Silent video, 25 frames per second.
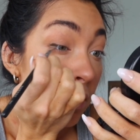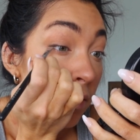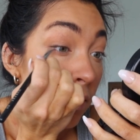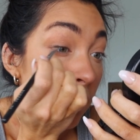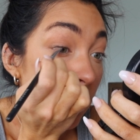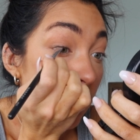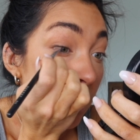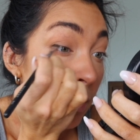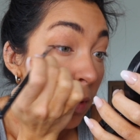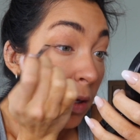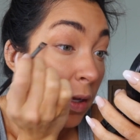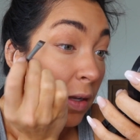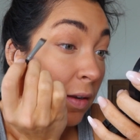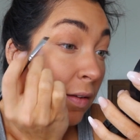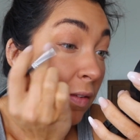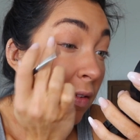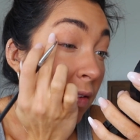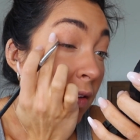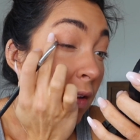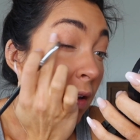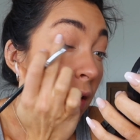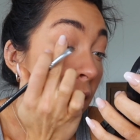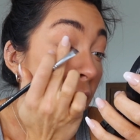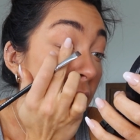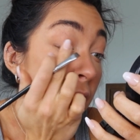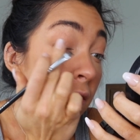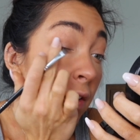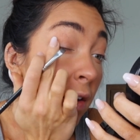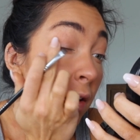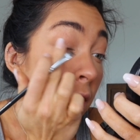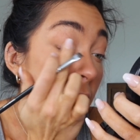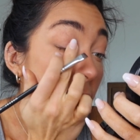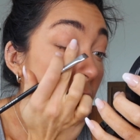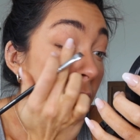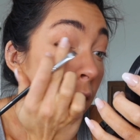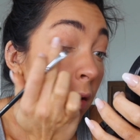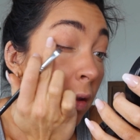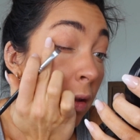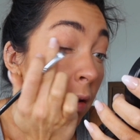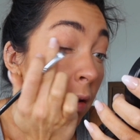from Anastasia.